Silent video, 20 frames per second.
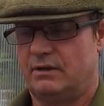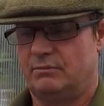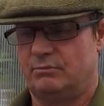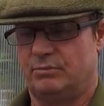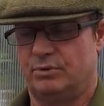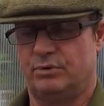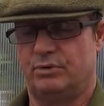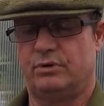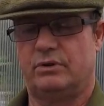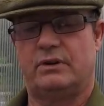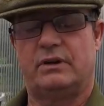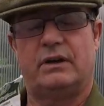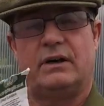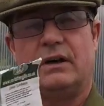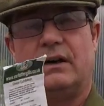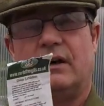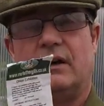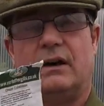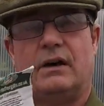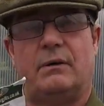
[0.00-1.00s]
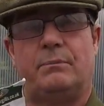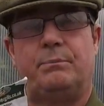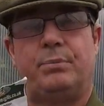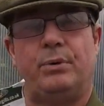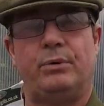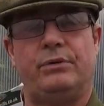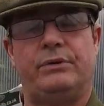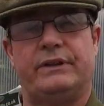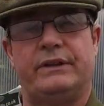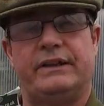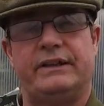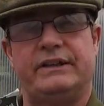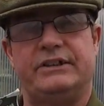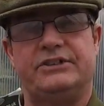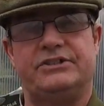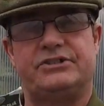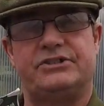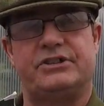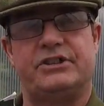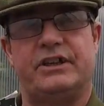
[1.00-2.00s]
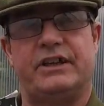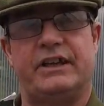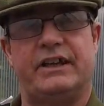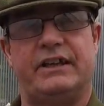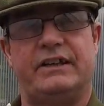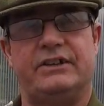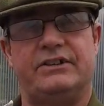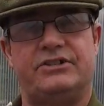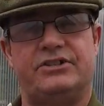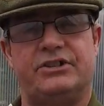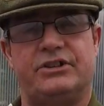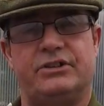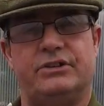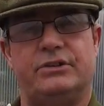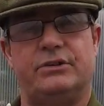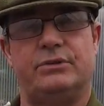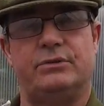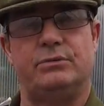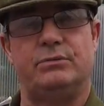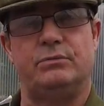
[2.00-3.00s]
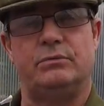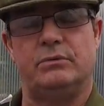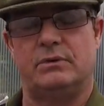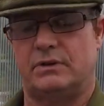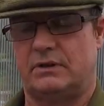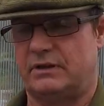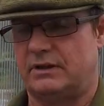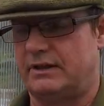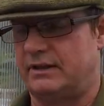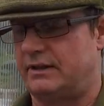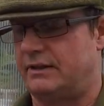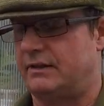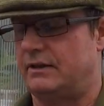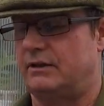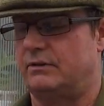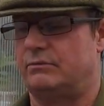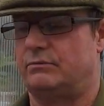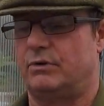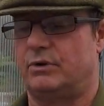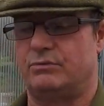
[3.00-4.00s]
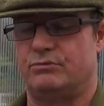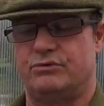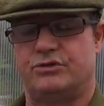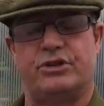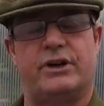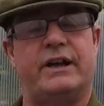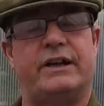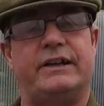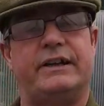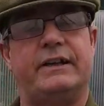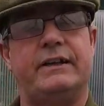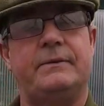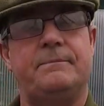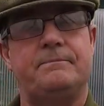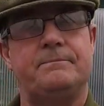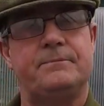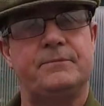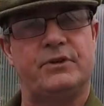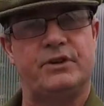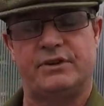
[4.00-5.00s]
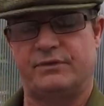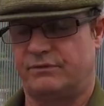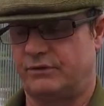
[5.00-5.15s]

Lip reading: But I put these into a root trainer that I've